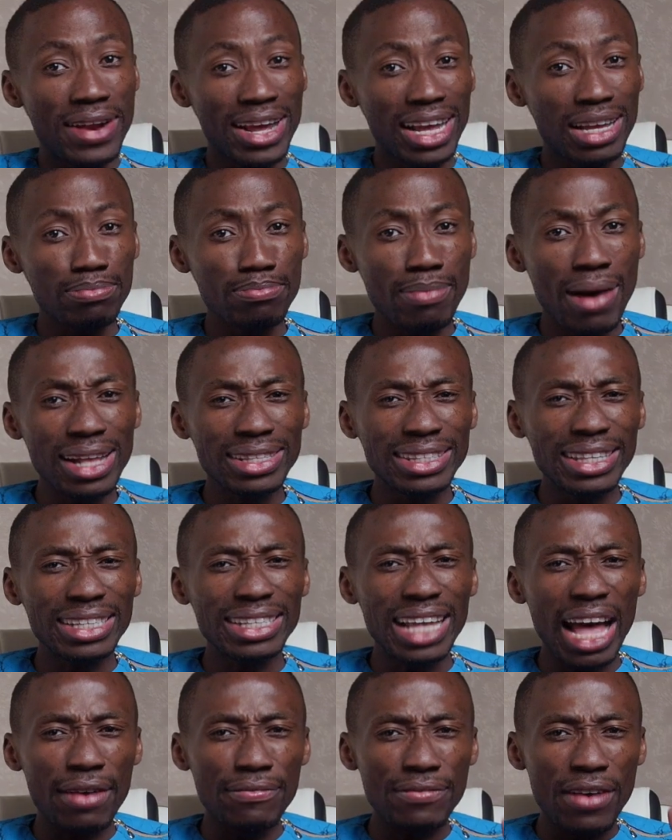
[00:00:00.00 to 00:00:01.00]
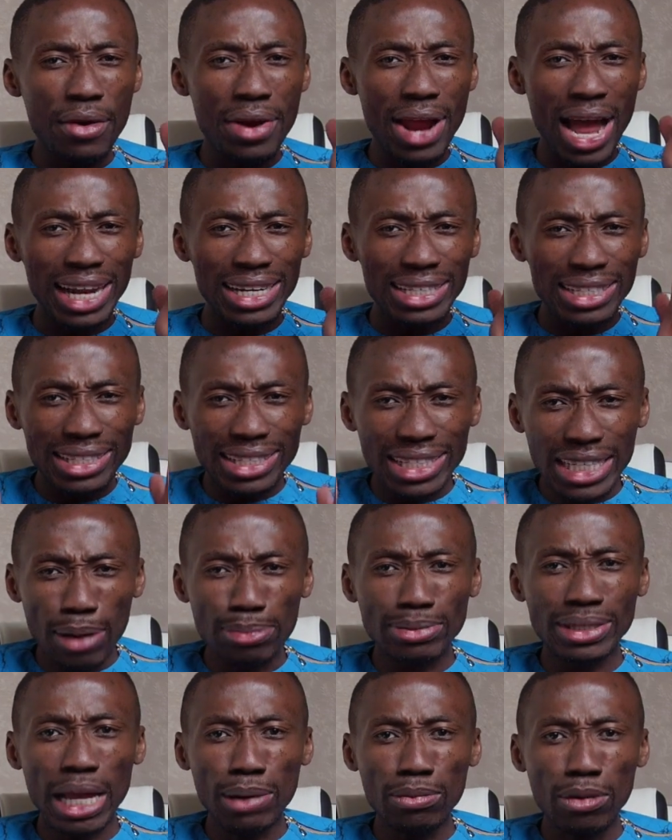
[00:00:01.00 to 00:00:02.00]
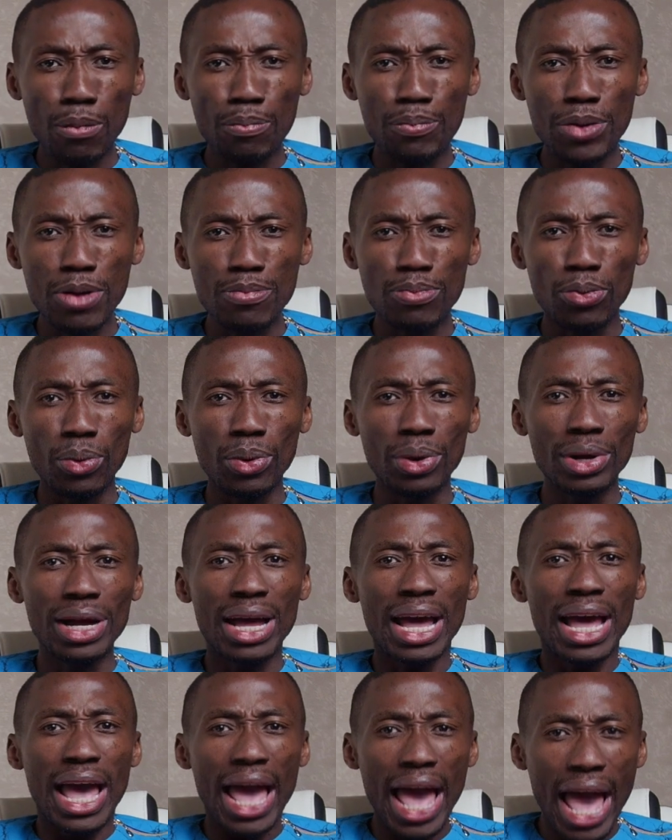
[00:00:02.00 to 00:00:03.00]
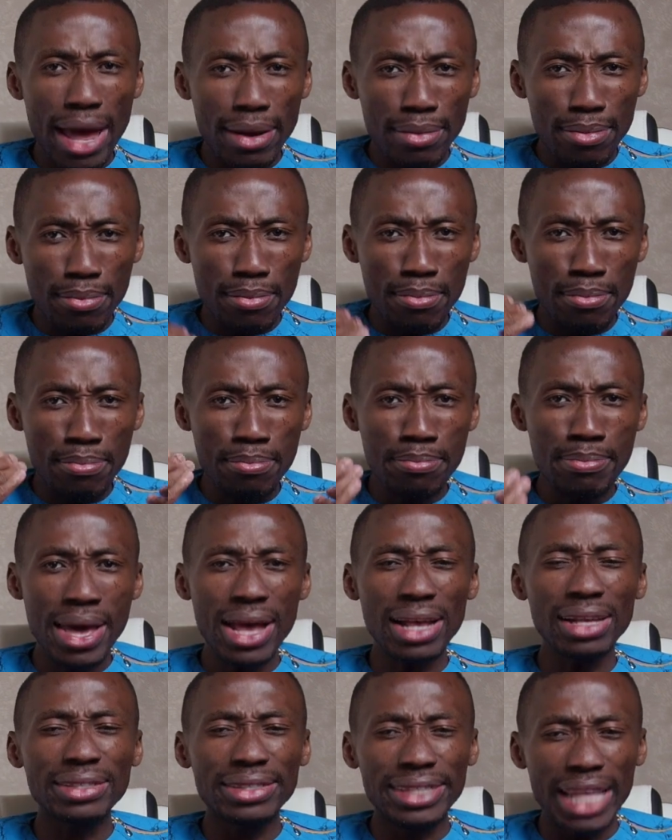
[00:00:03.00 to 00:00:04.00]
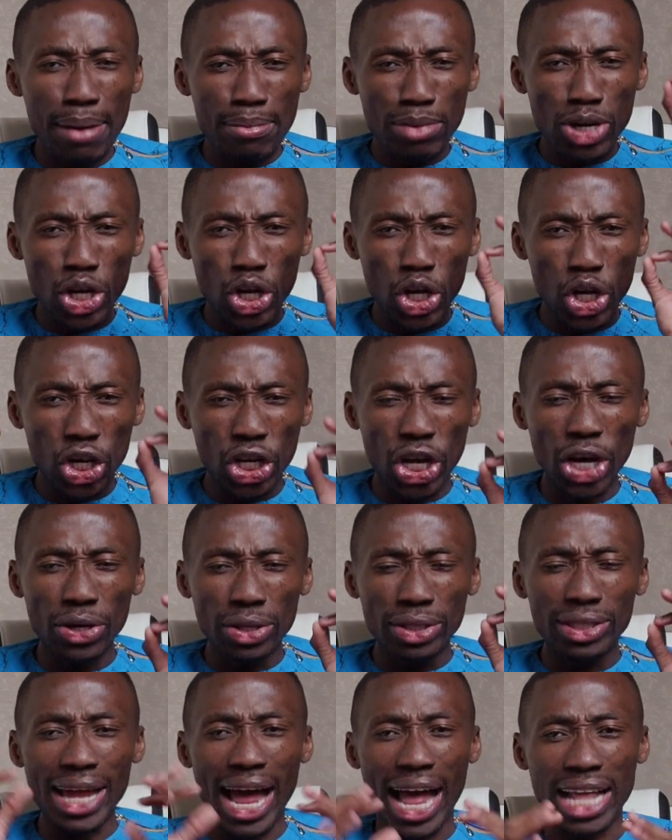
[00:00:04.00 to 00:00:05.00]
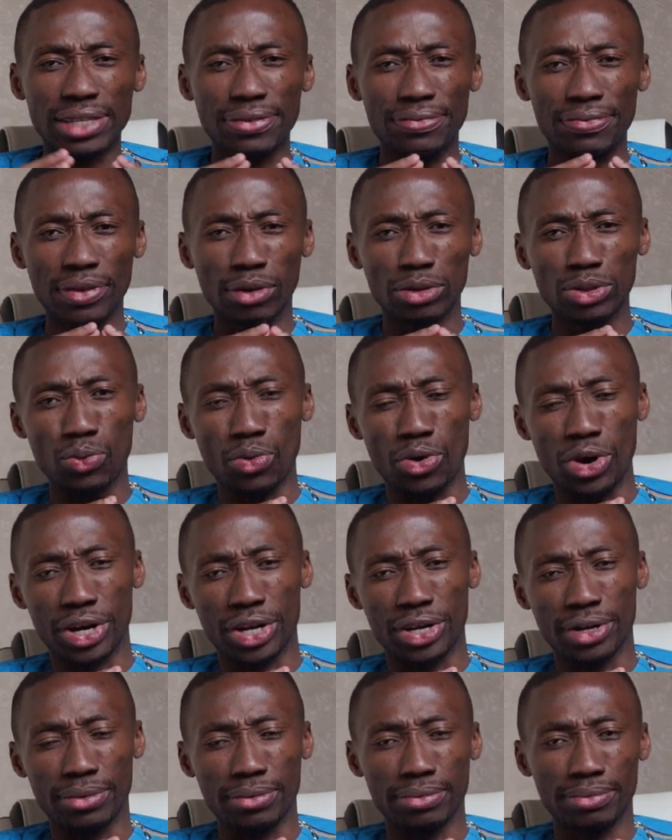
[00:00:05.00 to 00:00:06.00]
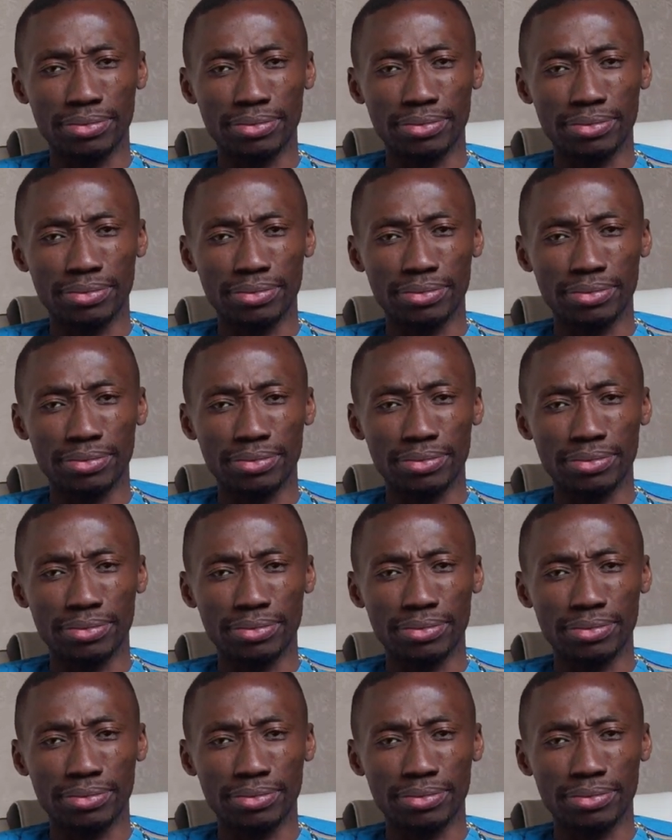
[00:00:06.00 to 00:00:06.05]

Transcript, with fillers: Phlegmatics are very adaptable people and makes them good at field work.